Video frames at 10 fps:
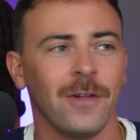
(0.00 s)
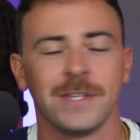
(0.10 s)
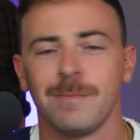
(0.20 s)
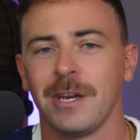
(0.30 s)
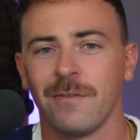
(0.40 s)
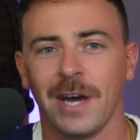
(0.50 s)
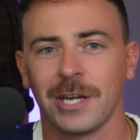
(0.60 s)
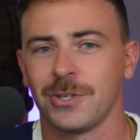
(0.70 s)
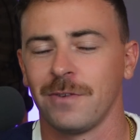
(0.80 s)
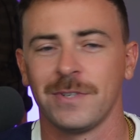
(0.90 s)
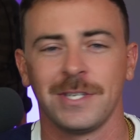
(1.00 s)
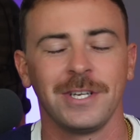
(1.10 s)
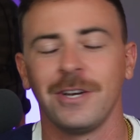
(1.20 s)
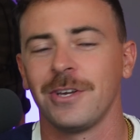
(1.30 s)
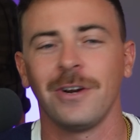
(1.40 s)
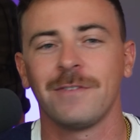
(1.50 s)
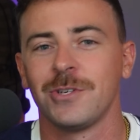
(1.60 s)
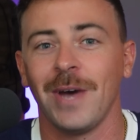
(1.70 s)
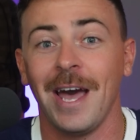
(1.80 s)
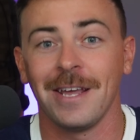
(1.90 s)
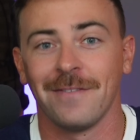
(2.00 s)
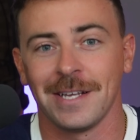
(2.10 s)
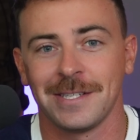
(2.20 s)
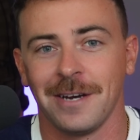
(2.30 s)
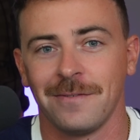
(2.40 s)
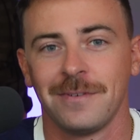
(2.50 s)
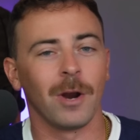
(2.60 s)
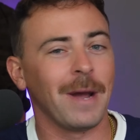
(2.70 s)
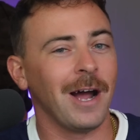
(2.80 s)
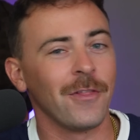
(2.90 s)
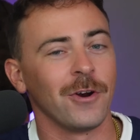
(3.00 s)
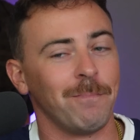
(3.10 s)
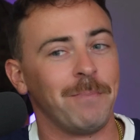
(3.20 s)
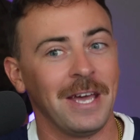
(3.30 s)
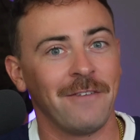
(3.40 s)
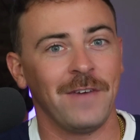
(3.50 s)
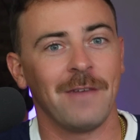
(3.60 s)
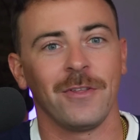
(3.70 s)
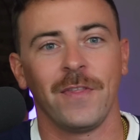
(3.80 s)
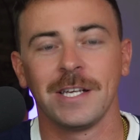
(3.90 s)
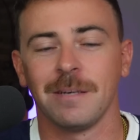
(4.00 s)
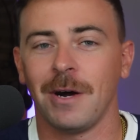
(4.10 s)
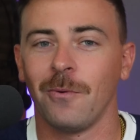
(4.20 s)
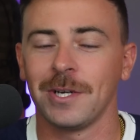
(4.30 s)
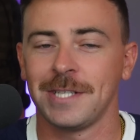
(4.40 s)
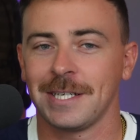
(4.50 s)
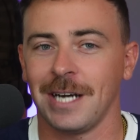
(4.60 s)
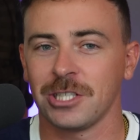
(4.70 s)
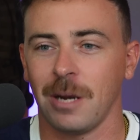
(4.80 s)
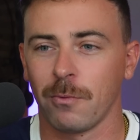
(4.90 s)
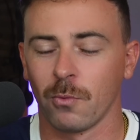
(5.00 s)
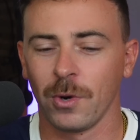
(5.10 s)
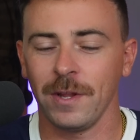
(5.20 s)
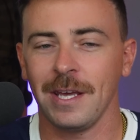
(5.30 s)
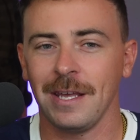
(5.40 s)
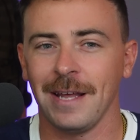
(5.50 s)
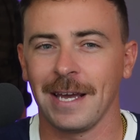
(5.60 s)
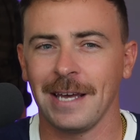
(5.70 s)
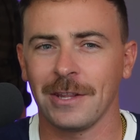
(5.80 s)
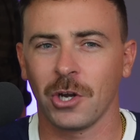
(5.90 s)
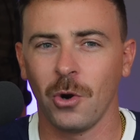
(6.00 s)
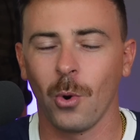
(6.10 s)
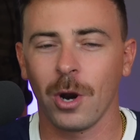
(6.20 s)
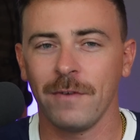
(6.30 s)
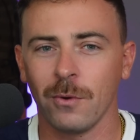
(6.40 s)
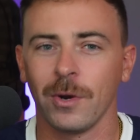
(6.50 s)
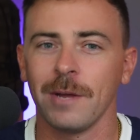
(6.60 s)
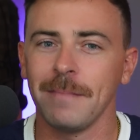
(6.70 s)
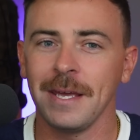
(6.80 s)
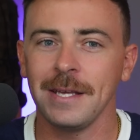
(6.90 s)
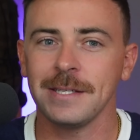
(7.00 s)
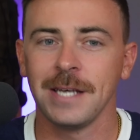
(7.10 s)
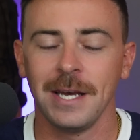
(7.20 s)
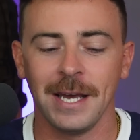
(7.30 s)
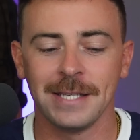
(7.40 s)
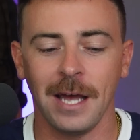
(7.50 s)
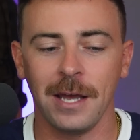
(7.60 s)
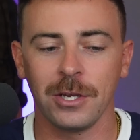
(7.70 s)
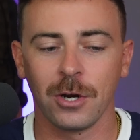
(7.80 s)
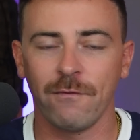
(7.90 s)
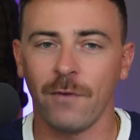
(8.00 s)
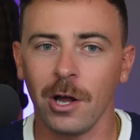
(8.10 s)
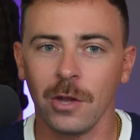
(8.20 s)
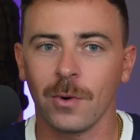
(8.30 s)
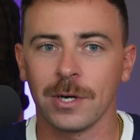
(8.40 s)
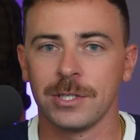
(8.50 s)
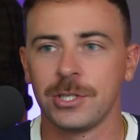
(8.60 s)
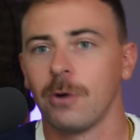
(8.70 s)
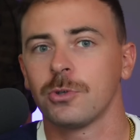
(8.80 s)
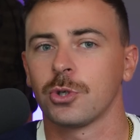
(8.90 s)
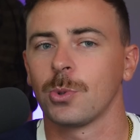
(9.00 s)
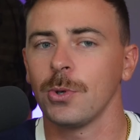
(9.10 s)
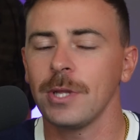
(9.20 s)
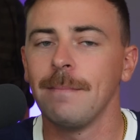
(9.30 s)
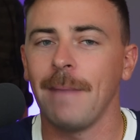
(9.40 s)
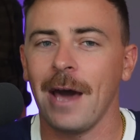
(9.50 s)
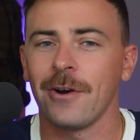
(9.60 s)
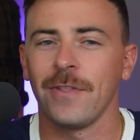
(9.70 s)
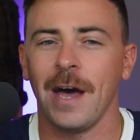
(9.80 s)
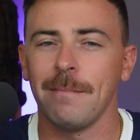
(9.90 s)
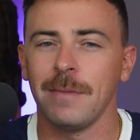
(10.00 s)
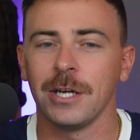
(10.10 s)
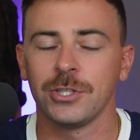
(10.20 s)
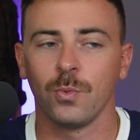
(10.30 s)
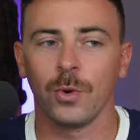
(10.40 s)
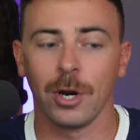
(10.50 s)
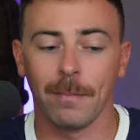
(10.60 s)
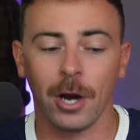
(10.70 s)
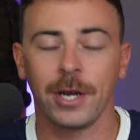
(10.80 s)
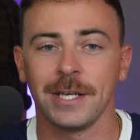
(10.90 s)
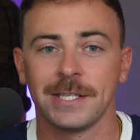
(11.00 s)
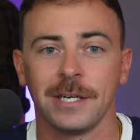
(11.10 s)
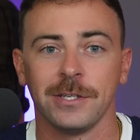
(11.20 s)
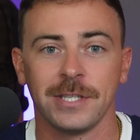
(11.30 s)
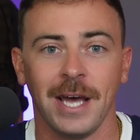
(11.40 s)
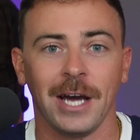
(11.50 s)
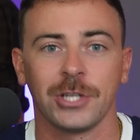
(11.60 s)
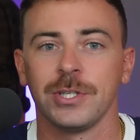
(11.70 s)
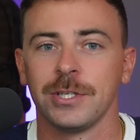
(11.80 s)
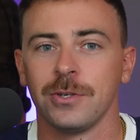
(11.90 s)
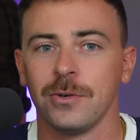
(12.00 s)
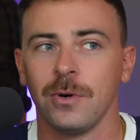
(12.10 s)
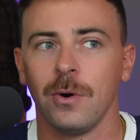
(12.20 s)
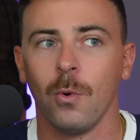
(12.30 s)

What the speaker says: to all these manufacturing facilities. You know, you don't have to do any of that stuff. One of my other big favorite things about what TikTok shop really, like at the core of it, what it means is that your followers don't truly matter that much. Well, your marketing skills actually do